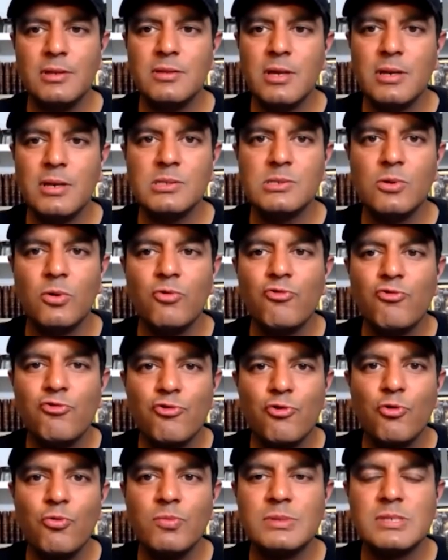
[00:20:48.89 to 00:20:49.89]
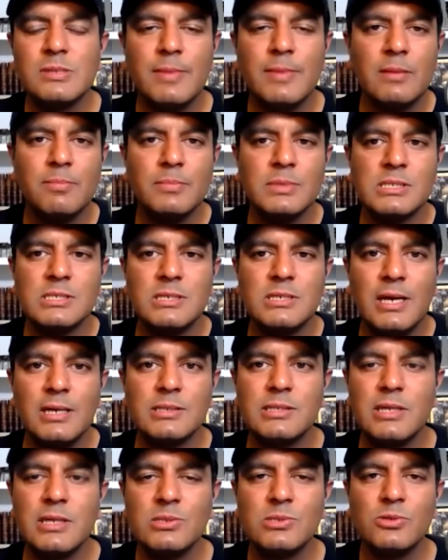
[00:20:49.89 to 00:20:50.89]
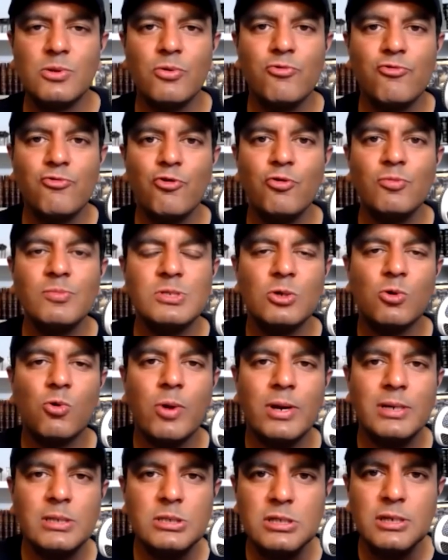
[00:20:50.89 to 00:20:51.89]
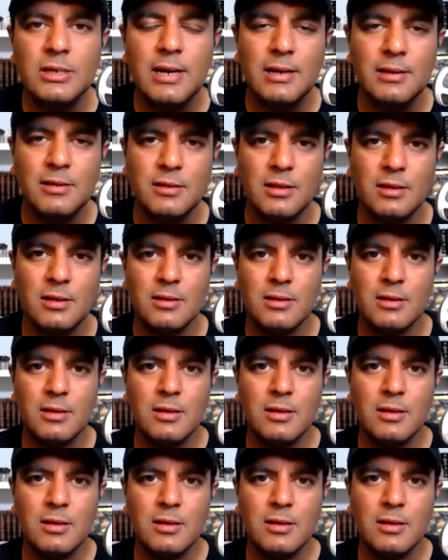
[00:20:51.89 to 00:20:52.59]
There is no room to make mistakes. There is no room to question anything.